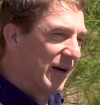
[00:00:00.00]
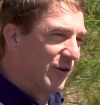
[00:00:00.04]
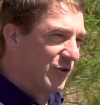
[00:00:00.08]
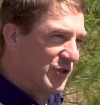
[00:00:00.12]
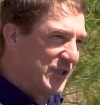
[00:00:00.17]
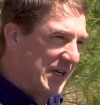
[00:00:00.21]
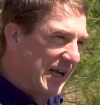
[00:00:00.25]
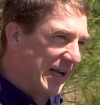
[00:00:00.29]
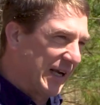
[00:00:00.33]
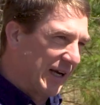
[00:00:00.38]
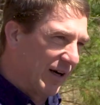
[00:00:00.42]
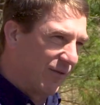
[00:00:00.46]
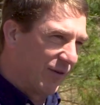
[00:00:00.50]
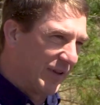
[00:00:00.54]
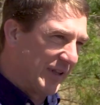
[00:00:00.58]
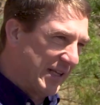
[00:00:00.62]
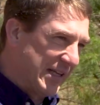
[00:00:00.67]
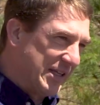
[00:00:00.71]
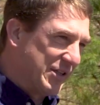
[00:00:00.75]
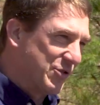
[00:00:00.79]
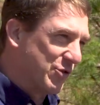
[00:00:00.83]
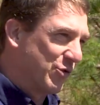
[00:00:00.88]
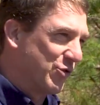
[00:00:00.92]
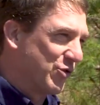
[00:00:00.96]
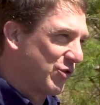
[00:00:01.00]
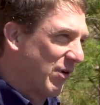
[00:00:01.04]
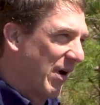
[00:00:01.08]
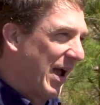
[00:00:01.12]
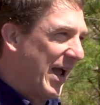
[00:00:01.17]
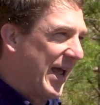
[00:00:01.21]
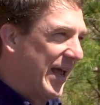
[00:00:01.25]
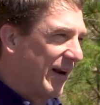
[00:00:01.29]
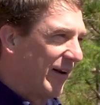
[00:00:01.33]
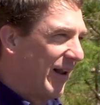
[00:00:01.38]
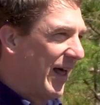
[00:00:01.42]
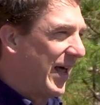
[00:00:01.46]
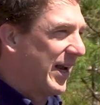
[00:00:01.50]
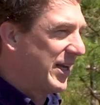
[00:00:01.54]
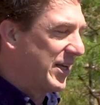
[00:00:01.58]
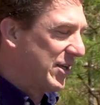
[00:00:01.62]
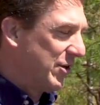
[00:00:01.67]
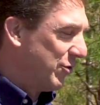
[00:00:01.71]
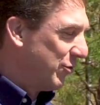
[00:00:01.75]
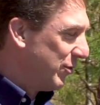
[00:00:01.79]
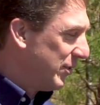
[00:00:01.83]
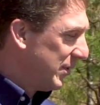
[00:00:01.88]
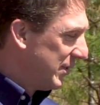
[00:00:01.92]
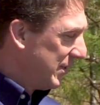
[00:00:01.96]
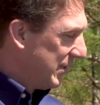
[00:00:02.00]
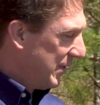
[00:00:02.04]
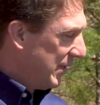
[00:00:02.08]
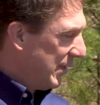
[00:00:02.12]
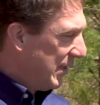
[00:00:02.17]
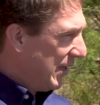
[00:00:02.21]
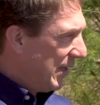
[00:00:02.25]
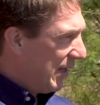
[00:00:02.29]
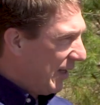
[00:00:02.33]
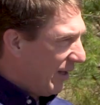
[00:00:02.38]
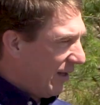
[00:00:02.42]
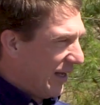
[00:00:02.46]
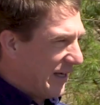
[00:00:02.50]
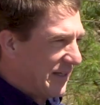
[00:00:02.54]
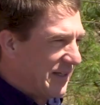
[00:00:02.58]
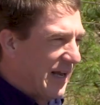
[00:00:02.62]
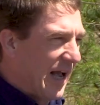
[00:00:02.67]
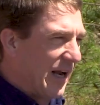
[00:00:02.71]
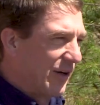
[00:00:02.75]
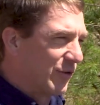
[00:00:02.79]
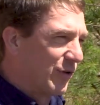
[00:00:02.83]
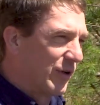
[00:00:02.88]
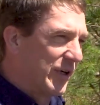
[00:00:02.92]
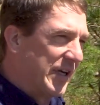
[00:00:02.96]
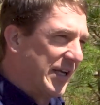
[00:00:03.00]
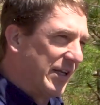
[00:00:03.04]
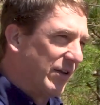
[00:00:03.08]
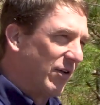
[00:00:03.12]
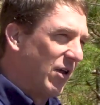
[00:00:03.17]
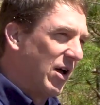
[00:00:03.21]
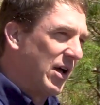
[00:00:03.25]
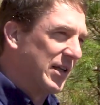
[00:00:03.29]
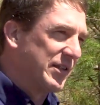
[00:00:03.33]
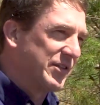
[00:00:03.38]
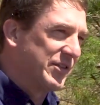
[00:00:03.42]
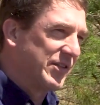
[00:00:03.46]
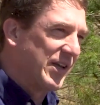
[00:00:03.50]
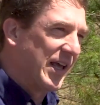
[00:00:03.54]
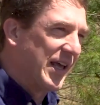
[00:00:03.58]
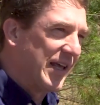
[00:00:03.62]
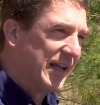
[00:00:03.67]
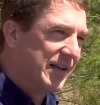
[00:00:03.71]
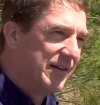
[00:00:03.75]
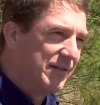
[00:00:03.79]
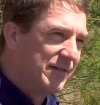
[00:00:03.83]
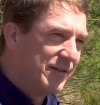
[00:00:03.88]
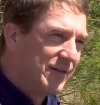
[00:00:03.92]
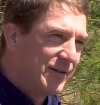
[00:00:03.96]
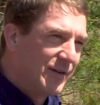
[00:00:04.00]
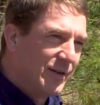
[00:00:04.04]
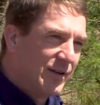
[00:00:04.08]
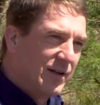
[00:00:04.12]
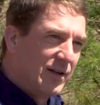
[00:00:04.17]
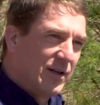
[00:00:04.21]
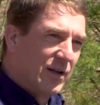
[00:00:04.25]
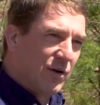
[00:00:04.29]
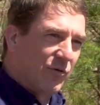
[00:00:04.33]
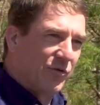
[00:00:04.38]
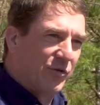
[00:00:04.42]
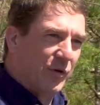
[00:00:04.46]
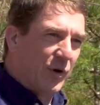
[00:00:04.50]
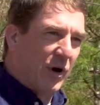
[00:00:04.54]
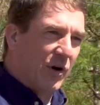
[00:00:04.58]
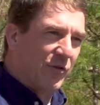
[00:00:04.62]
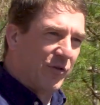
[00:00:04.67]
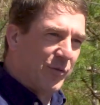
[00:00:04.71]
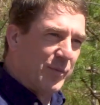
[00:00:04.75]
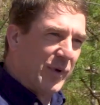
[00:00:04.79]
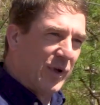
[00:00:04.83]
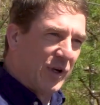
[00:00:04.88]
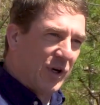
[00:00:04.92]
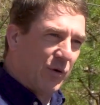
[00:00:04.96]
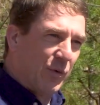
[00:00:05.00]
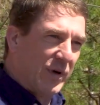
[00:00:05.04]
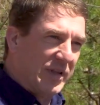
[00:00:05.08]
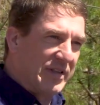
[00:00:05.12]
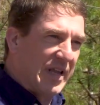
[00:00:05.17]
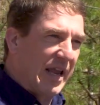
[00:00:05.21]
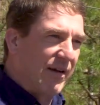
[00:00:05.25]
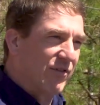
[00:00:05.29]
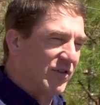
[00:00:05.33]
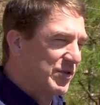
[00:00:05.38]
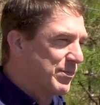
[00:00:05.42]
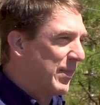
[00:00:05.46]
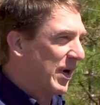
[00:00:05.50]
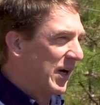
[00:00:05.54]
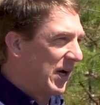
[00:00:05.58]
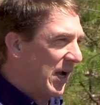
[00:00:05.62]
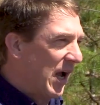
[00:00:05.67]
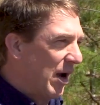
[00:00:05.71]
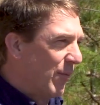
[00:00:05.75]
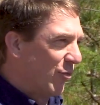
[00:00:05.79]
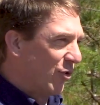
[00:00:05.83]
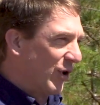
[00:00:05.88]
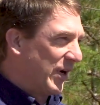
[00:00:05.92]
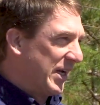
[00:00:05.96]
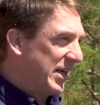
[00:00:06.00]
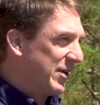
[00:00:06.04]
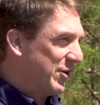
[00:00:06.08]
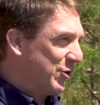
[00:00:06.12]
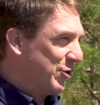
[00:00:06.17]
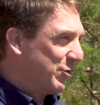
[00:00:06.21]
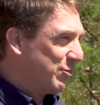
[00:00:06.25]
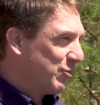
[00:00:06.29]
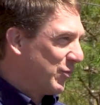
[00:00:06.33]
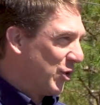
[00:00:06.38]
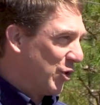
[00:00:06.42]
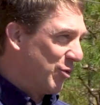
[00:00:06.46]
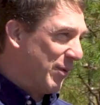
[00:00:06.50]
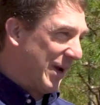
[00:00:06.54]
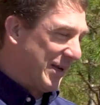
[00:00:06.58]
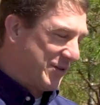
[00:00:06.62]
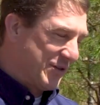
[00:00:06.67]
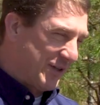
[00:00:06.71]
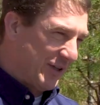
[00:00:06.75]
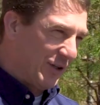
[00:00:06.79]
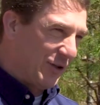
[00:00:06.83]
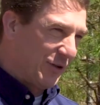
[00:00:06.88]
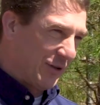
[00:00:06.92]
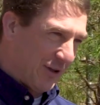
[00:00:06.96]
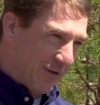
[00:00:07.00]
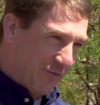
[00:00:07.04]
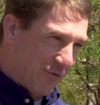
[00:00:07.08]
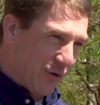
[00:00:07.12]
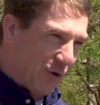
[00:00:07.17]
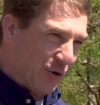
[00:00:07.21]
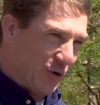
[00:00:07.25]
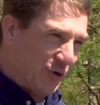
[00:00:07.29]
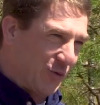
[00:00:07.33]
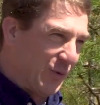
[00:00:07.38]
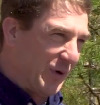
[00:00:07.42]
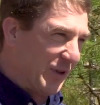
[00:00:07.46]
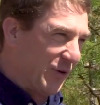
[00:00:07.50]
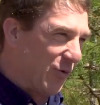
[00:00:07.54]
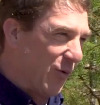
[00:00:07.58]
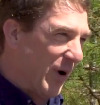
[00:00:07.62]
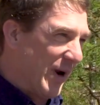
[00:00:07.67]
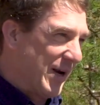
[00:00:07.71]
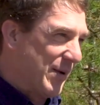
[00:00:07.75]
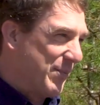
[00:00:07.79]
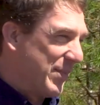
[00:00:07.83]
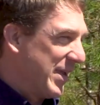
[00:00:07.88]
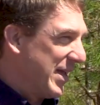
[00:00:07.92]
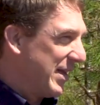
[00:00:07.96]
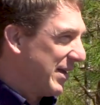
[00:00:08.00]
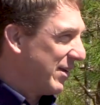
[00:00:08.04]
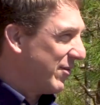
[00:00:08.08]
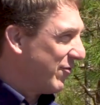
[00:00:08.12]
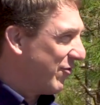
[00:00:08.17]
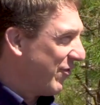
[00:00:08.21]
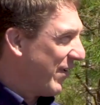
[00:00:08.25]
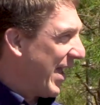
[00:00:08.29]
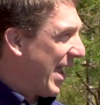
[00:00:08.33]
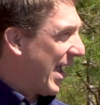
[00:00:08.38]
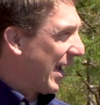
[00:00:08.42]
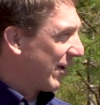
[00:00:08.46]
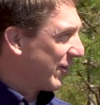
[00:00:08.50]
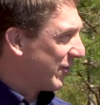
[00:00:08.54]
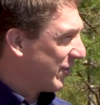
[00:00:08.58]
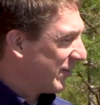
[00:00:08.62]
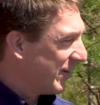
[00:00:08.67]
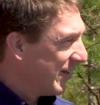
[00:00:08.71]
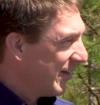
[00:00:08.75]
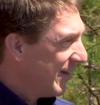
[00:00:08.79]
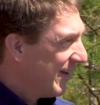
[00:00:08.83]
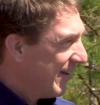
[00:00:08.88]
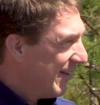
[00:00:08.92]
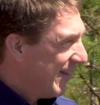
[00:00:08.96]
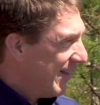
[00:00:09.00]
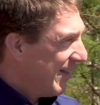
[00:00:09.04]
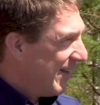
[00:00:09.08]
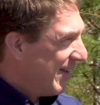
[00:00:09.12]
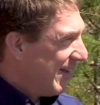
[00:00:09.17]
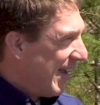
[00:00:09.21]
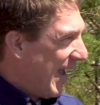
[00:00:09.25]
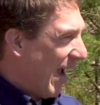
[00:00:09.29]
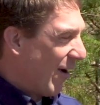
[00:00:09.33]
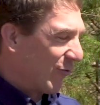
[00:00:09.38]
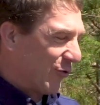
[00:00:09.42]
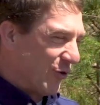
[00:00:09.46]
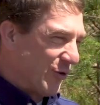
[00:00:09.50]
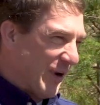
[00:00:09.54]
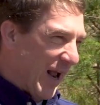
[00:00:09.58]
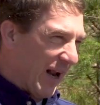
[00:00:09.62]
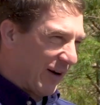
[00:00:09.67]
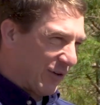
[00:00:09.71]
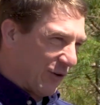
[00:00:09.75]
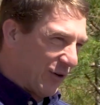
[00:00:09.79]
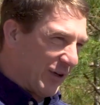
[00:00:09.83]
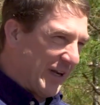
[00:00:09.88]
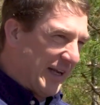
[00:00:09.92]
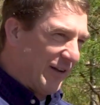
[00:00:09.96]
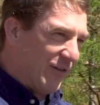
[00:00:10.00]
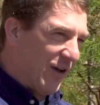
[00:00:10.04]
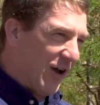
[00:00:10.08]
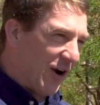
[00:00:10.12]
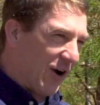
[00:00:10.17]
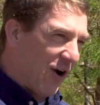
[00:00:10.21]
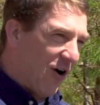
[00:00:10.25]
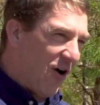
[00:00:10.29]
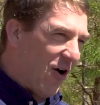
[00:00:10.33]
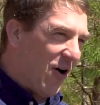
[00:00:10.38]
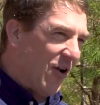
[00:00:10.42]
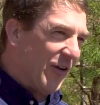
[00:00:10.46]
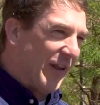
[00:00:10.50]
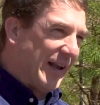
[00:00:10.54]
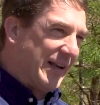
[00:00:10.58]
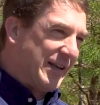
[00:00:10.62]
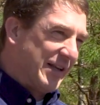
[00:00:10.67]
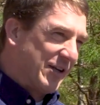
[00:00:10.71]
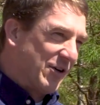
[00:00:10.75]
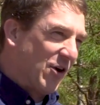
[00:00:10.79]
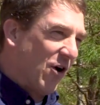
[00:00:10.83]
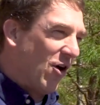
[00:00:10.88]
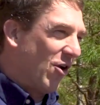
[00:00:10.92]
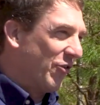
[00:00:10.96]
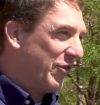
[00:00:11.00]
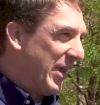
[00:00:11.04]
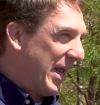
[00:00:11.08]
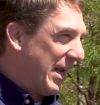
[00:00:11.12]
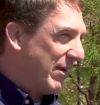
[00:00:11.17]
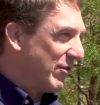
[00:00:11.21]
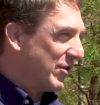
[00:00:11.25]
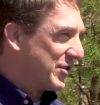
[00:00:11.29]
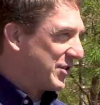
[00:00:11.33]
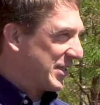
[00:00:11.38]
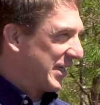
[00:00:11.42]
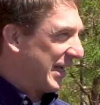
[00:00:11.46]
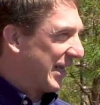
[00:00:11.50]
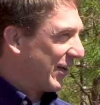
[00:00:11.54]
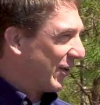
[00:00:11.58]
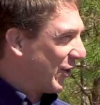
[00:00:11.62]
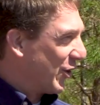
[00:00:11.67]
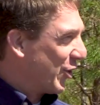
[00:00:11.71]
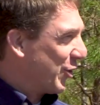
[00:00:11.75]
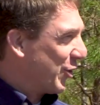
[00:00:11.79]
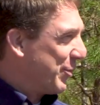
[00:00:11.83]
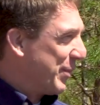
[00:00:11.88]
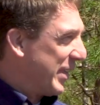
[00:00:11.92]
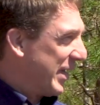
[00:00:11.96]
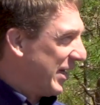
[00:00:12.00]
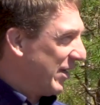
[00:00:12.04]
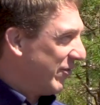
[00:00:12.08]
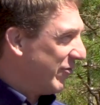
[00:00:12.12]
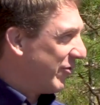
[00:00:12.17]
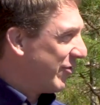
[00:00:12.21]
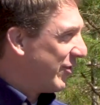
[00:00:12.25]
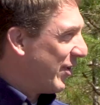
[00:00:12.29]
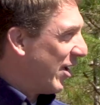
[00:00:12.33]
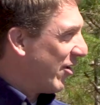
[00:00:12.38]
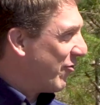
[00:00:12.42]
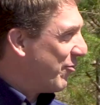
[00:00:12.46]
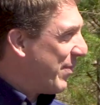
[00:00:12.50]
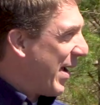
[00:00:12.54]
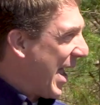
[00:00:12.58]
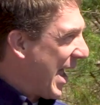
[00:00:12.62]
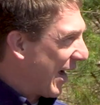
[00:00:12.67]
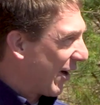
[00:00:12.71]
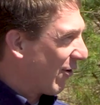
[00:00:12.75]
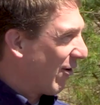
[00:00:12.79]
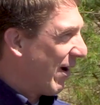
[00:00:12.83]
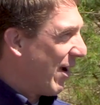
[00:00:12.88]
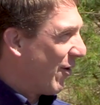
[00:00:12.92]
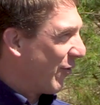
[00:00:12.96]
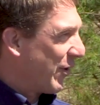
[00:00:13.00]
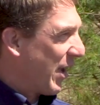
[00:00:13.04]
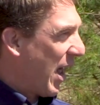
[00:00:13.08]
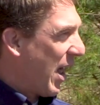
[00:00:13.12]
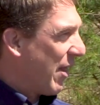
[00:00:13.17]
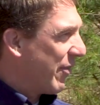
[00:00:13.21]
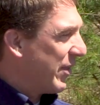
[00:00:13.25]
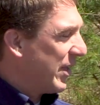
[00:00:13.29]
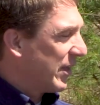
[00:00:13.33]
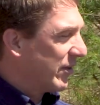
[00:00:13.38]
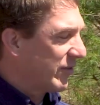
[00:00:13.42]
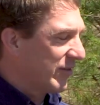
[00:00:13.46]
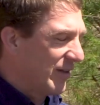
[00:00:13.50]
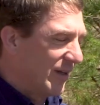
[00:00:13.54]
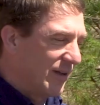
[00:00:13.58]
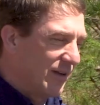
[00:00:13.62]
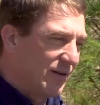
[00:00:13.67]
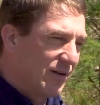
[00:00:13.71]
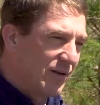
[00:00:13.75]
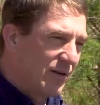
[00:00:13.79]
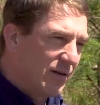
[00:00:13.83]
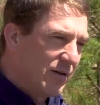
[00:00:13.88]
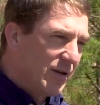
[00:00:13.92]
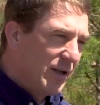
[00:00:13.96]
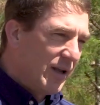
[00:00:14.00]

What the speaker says: Energy. I cover the Eastern Triad. A lot of you, like Dr. Kinlaw said, are familiar with Davis Montgomery, whom I still converse with quite a bit. In fact, after Dr. Kinlaw called, I did call Davis to get a little bit of background on this. And